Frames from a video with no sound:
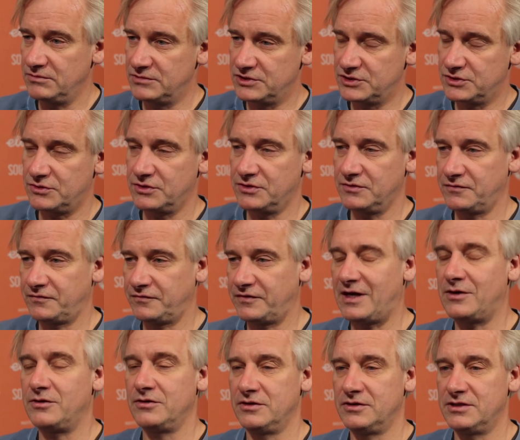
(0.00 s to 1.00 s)
sort of
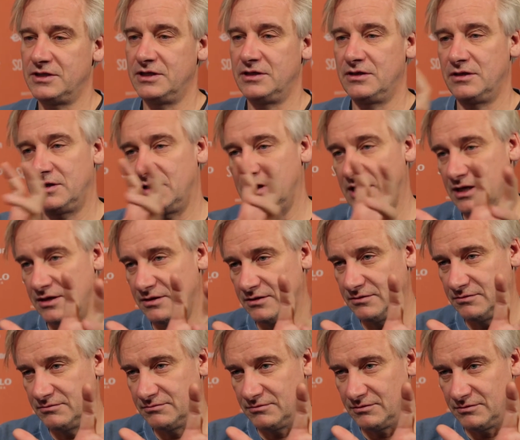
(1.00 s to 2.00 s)
founded in
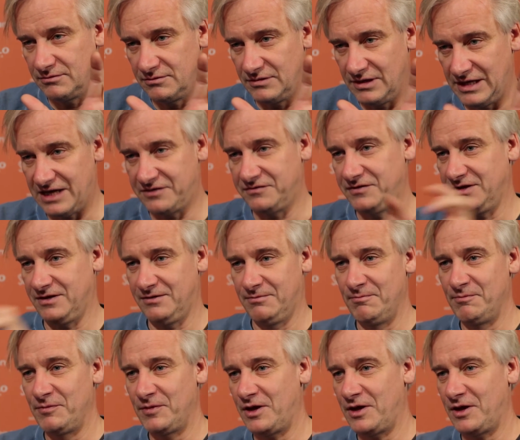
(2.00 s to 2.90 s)
Latvia.